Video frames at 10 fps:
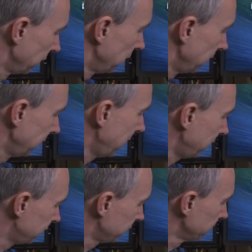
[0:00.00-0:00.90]
to click
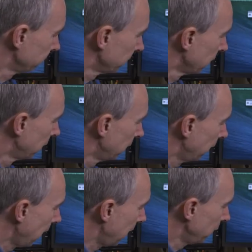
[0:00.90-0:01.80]
yes,
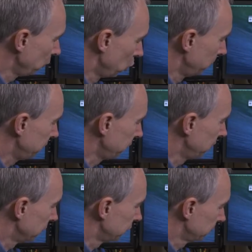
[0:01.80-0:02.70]
and the copy
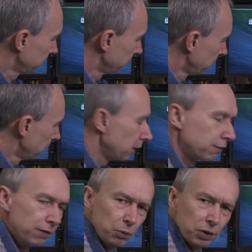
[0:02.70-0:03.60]
starts.
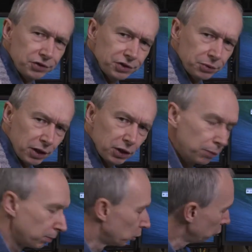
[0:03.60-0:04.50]
If I want to, I can
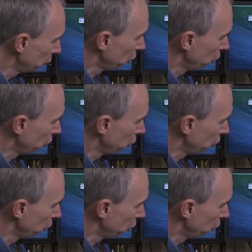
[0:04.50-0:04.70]
abort